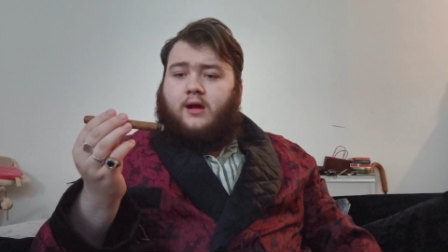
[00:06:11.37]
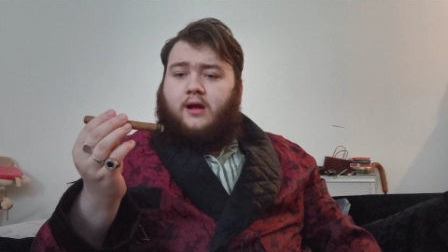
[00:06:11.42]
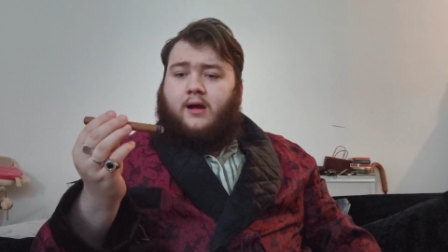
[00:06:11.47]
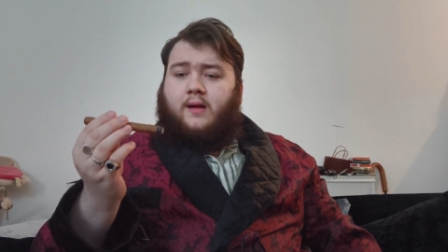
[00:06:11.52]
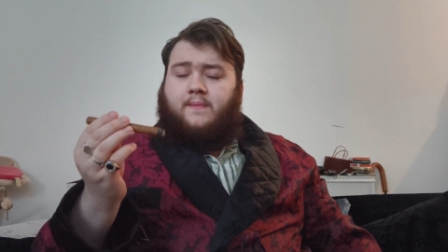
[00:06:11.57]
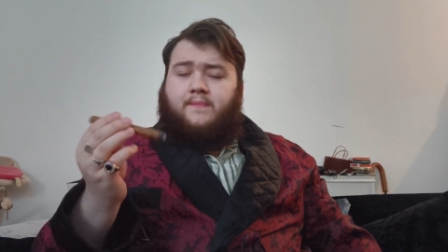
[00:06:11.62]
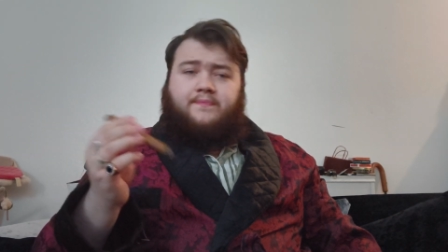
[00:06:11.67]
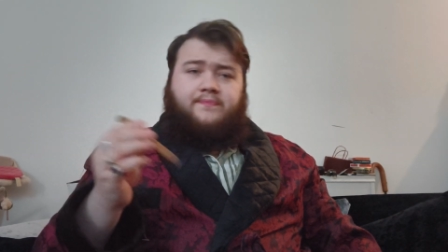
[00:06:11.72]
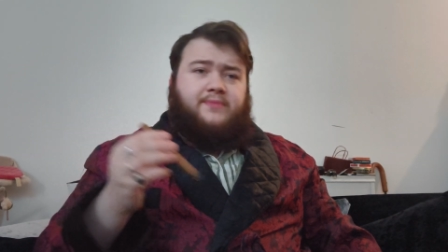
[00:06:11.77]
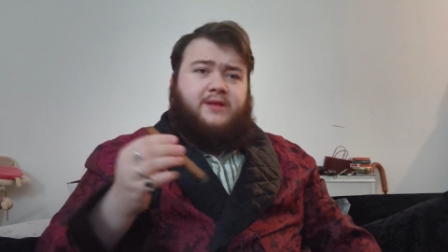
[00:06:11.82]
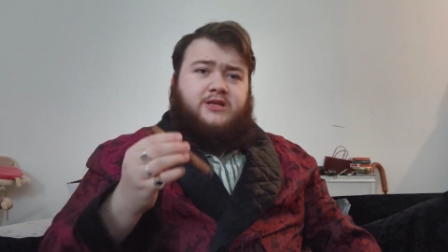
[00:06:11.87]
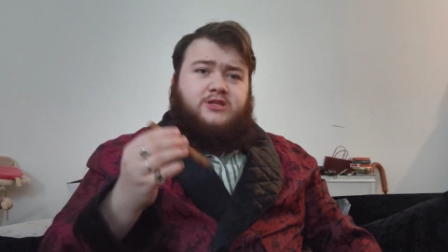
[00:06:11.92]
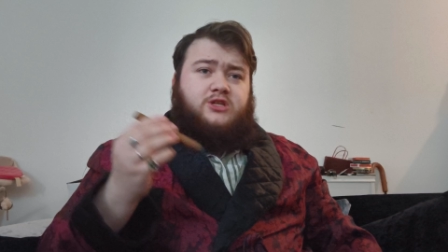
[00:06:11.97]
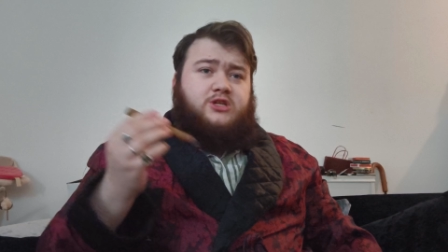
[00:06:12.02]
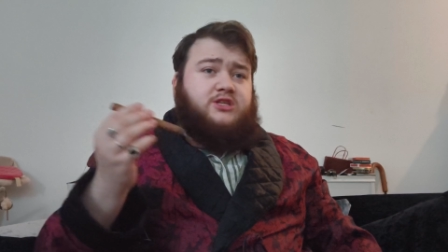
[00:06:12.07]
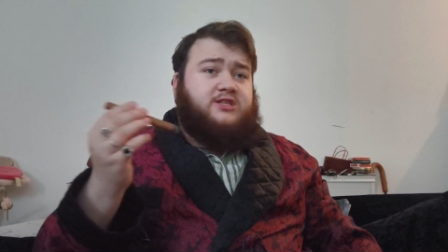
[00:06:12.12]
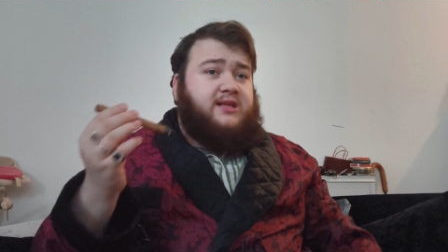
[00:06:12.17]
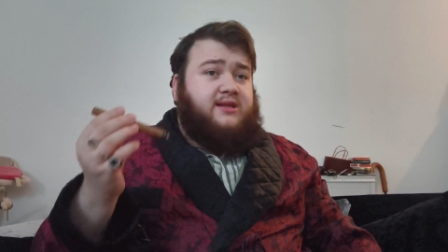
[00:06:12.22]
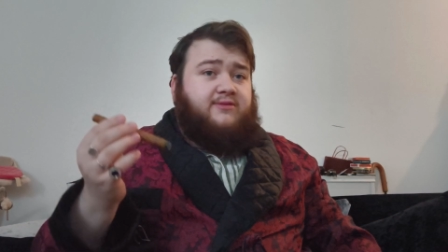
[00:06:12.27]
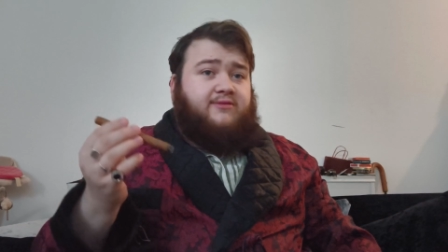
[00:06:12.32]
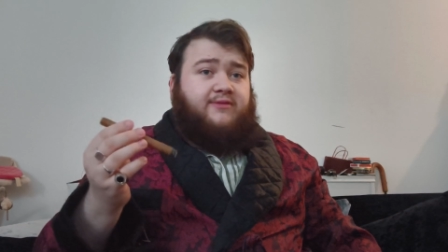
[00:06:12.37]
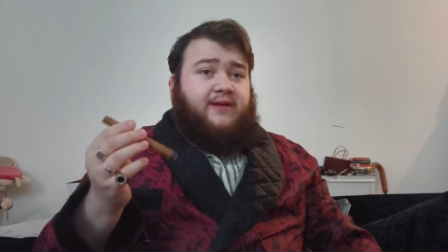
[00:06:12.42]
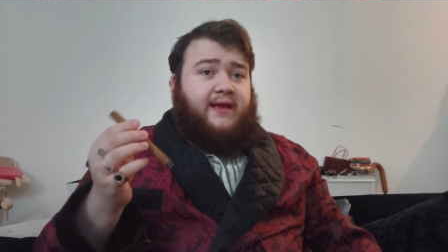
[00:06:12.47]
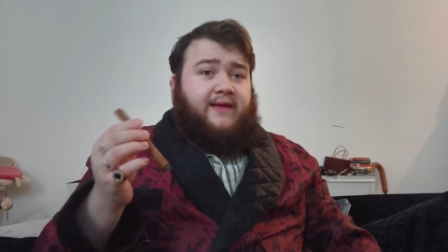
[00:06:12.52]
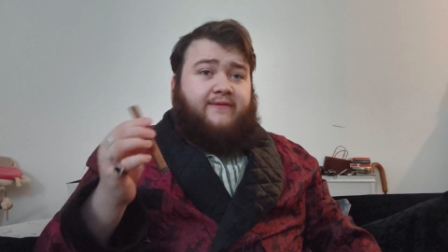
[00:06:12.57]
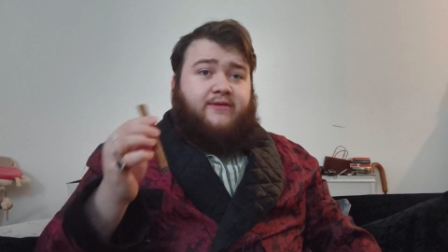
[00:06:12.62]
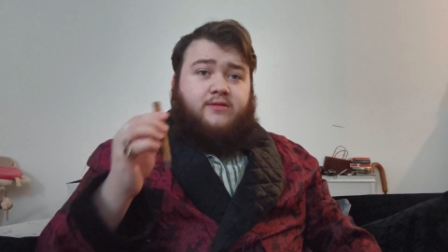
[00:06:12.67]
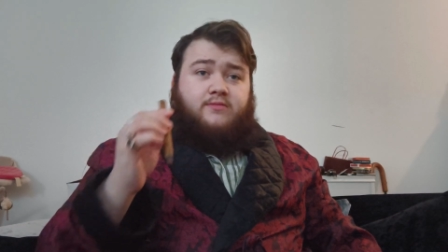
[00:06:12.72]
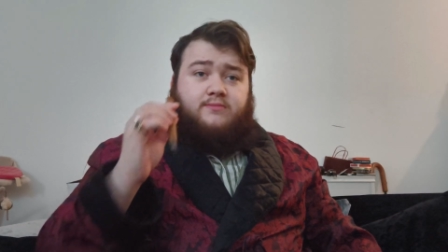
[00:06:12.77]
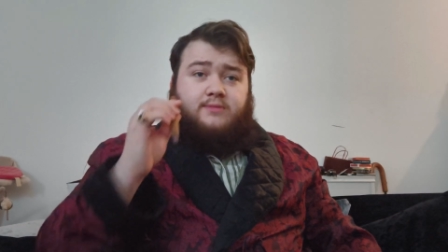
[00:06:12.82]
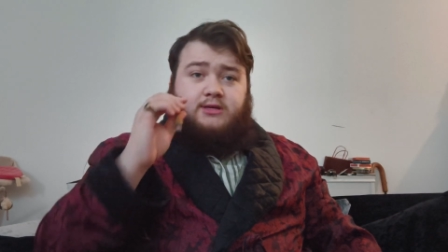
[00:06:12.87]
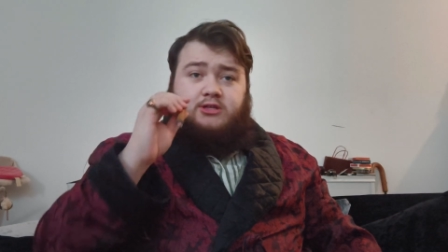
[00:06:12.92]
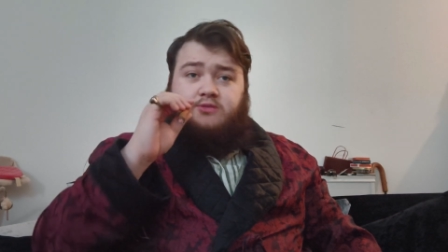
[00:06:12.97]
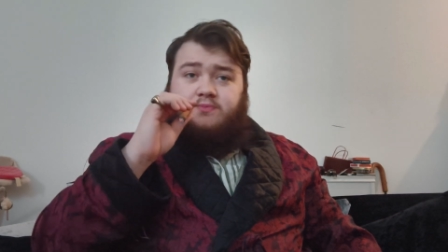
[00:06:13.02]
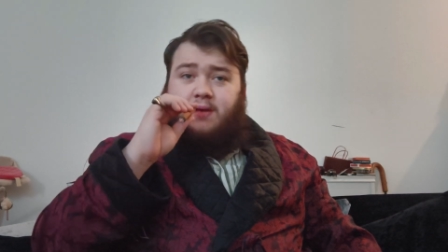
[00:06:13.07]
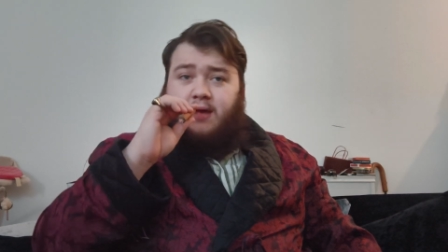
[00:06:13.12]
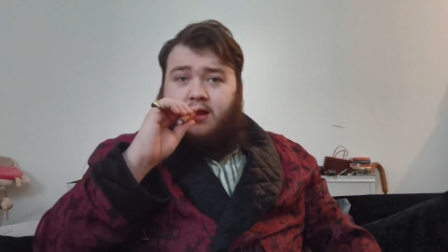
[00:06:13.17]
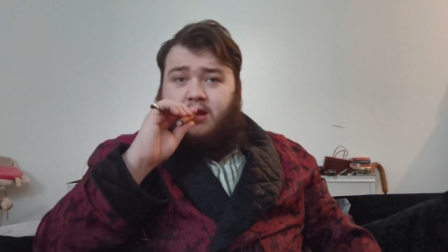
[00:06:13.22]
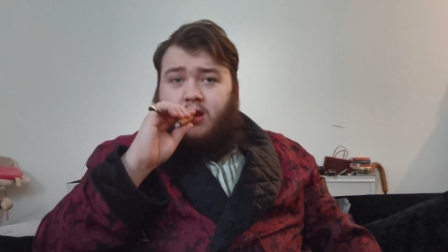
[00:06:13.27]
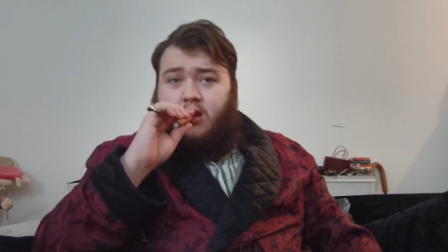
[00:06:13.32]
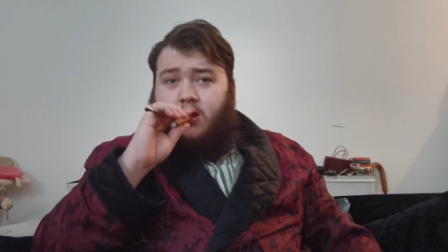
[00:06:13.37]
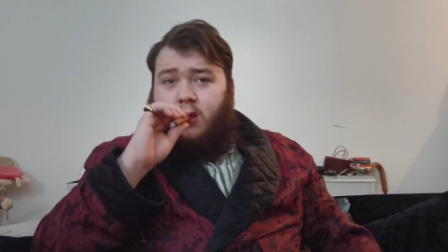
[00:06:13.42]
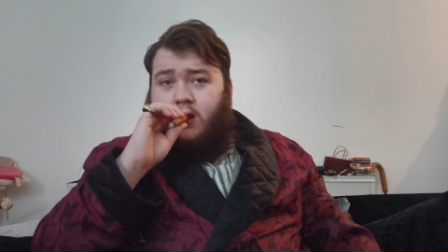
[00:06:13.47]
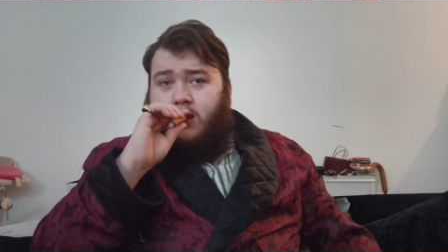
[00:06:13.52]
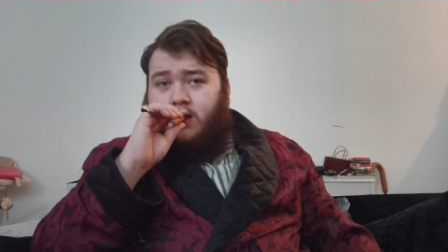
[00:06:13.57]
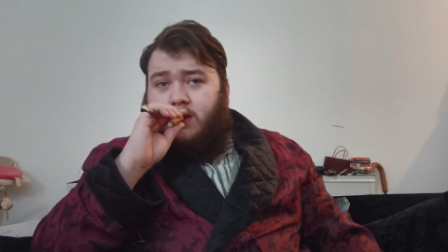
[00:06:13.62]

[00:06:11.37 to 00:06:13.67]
that's not to say its flavour is bad.